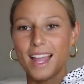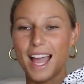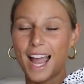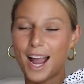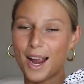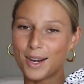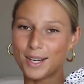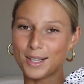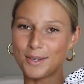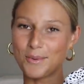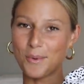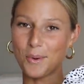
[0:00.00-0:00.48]
I
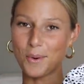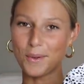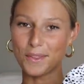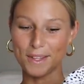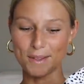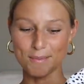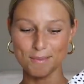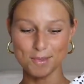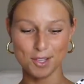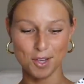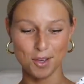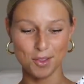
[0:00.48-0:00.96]
already wore
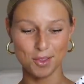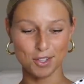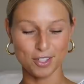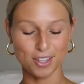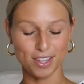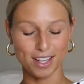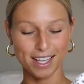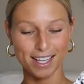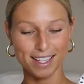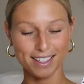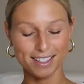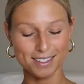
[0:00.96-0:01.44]
them, so they're
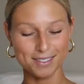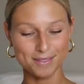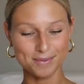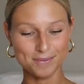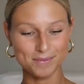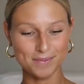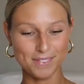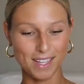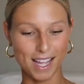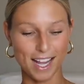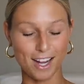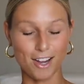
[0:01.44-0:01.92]
like
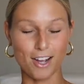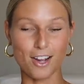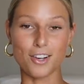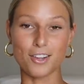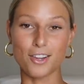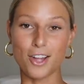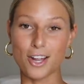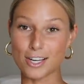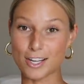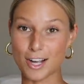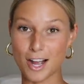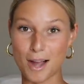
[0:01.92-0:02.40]
I got a
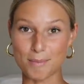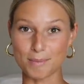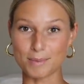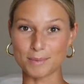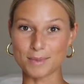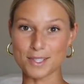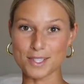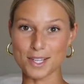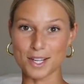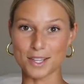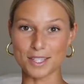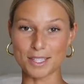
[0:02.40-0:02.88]
lot of
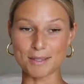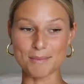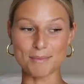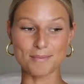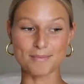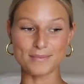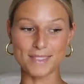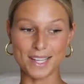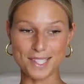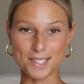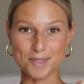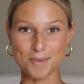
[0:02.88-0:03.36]
compliments on them
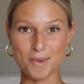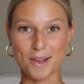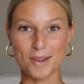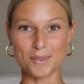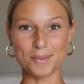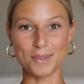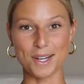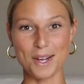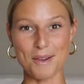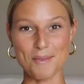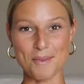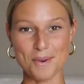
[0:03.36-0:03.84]
as well
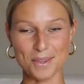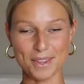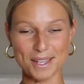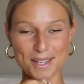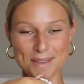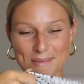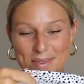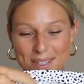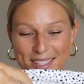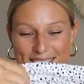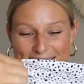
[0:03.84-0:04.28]
when I wore them.